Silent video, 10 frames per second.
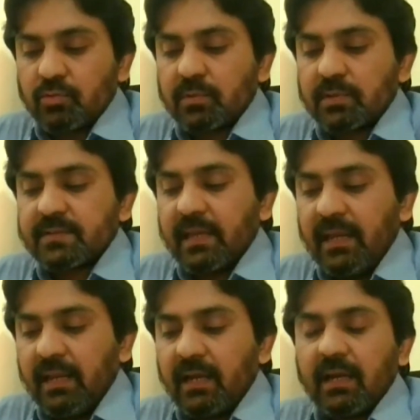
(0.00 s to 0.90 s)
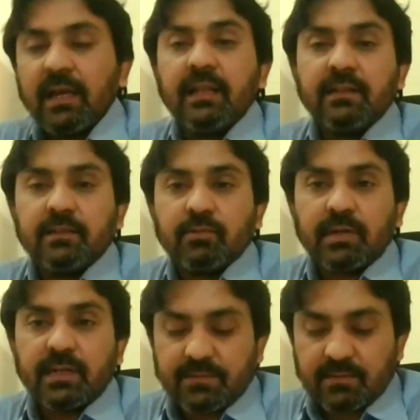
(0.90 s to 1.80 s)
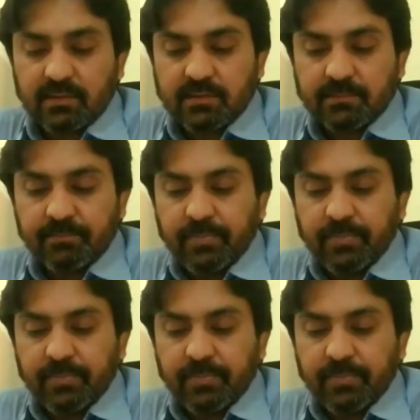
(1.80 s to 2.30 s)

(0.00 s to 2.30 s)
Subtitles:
towards India and the United States.